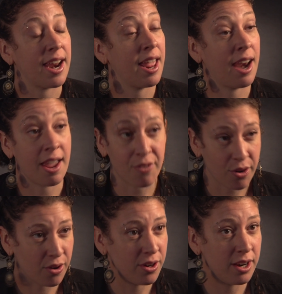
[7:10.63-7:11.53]
and I've
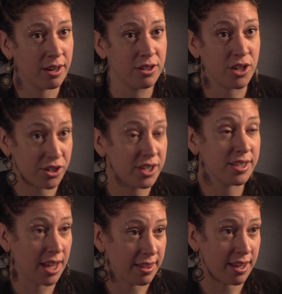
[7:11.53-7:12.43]
heard judges
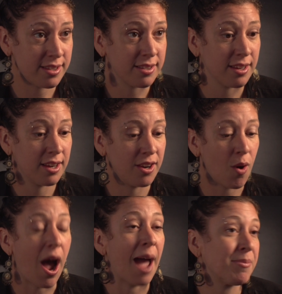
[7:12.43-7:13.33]
say this,
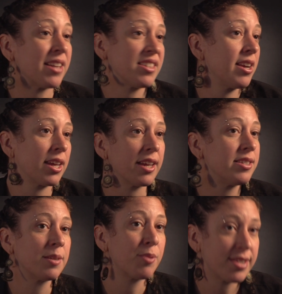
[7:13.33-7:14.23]
I'm not sending
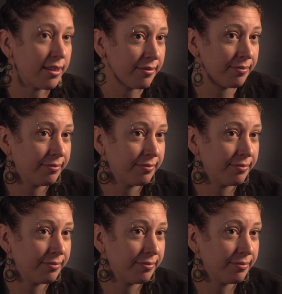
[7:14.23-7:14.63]
kids to prison.